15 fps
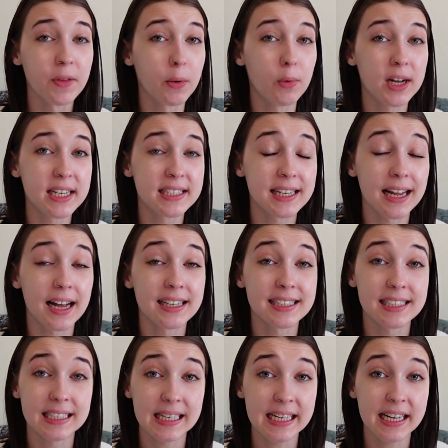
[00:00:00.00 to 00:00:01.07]
was A
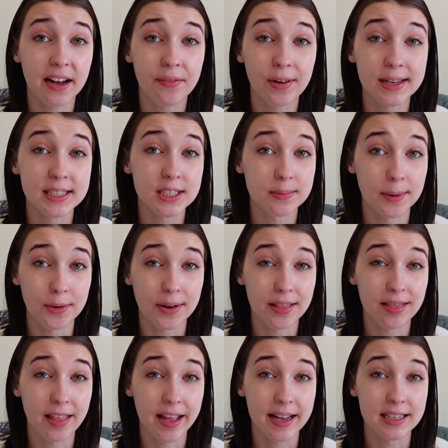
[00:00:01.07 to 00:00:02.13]
Sea of
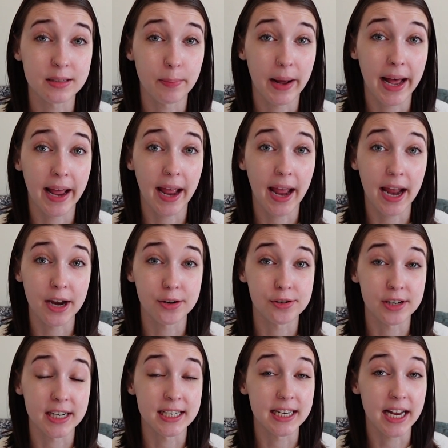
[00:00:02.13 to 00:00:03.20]
Unspoken Things by
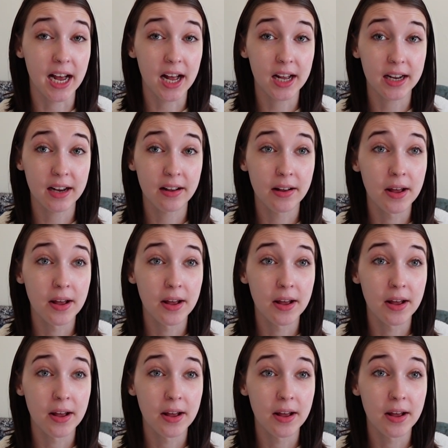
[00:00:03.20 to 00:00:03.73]
Adrienne Young,